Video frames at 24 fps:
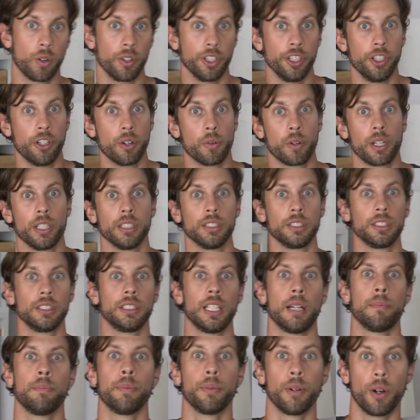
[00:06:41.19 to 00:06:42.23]
or you don't want to
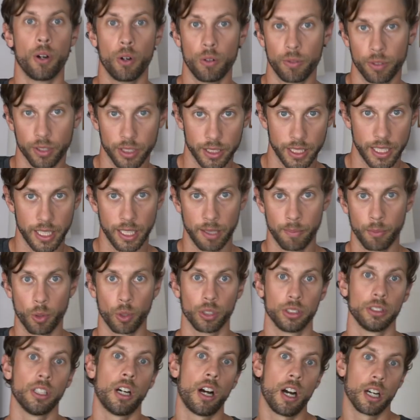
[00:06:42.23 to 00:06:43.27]
step over them
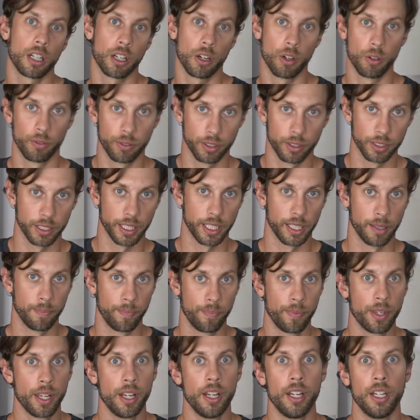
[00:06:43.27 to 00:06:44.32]
or talk over them.